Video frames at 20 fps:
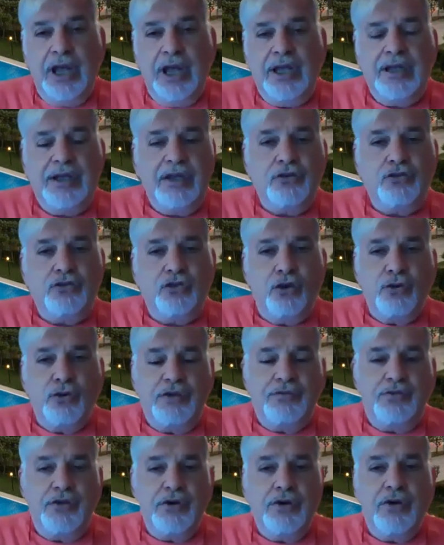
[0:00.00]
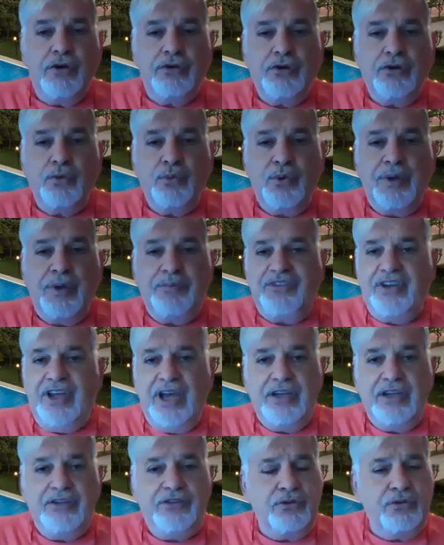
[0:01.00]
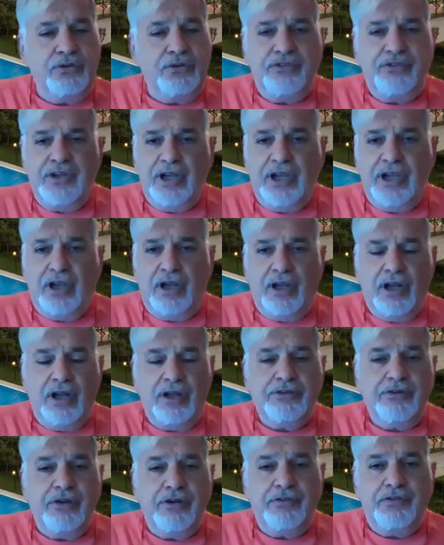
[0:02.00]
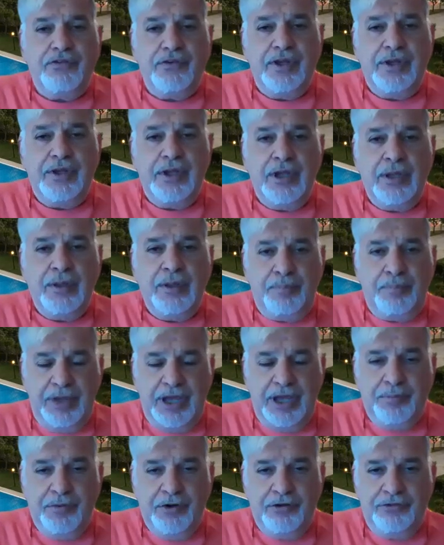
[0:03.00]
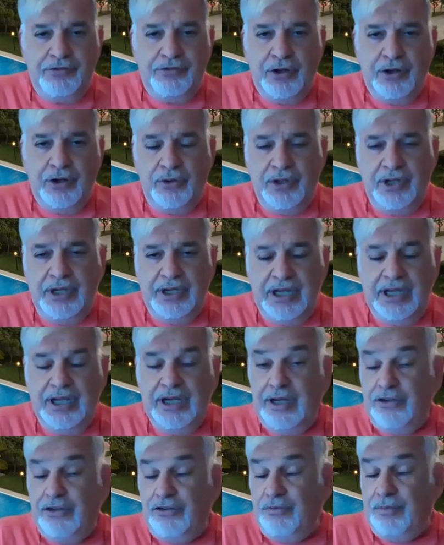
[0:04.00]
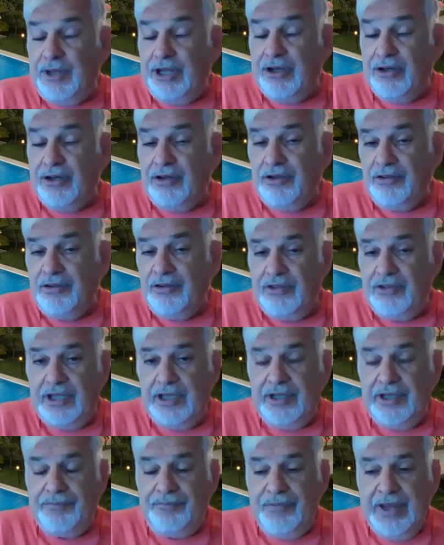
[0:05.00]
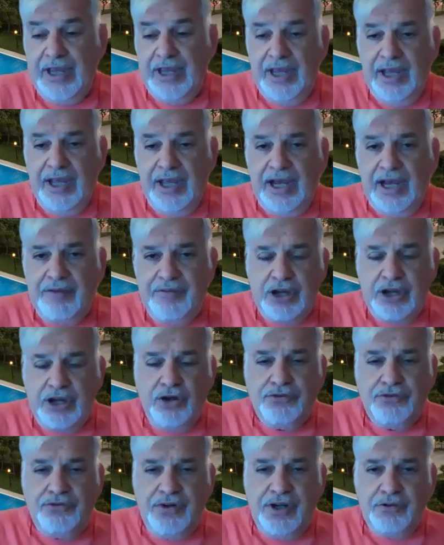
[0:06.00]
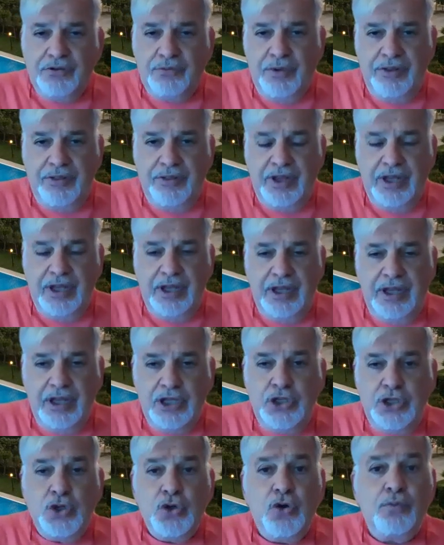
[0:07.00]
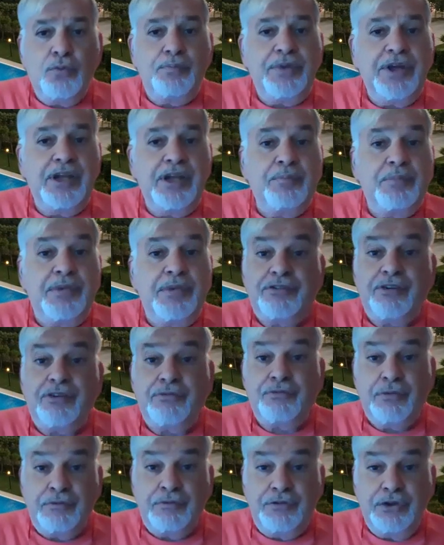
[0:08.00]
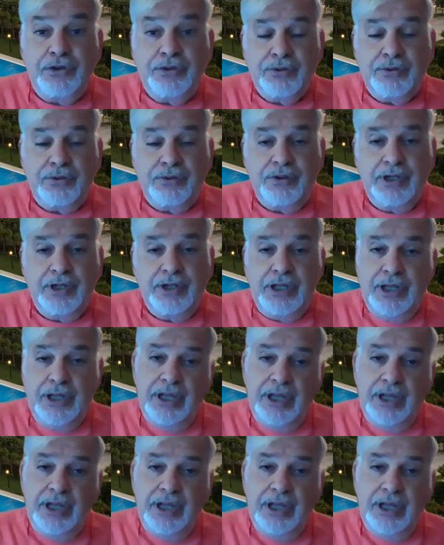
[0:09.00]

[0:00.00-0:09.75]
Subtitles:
And so if you go to the website, you'll see a lot of papers. They're all in English, because I have a contract with the European Business Review.